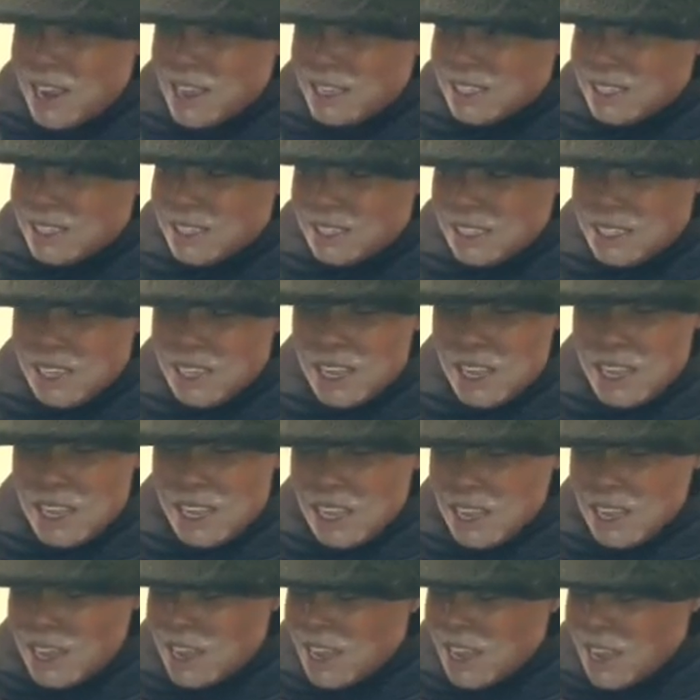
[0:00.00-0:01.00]
I just
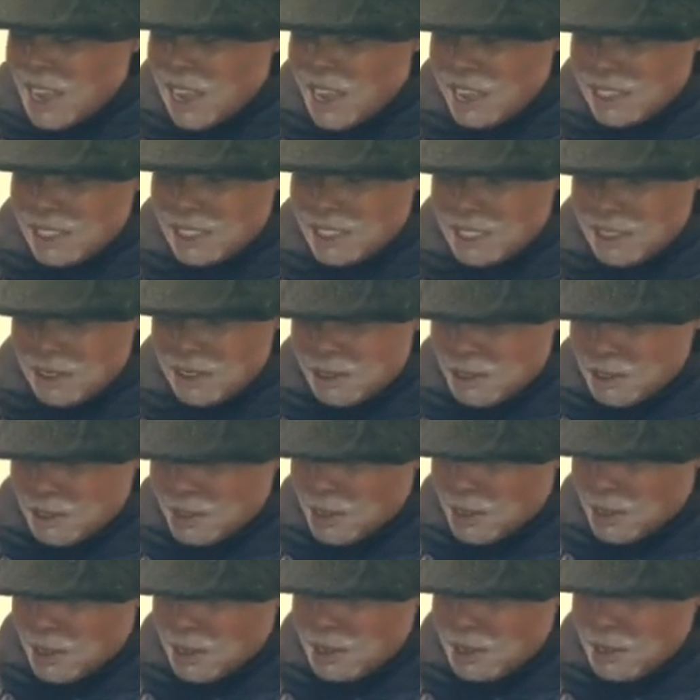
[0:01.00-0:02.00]
I just don't know
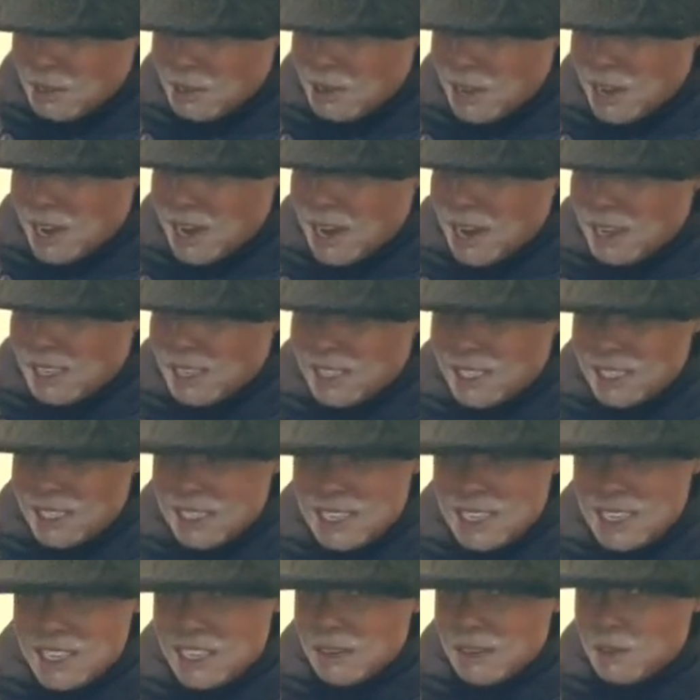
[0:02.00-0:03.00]
what to do. That I just
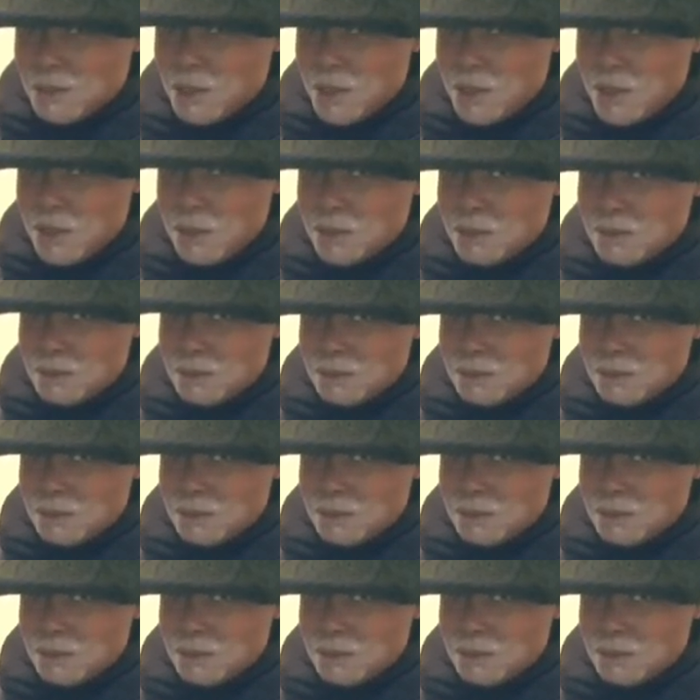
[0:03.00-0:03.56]
need some help.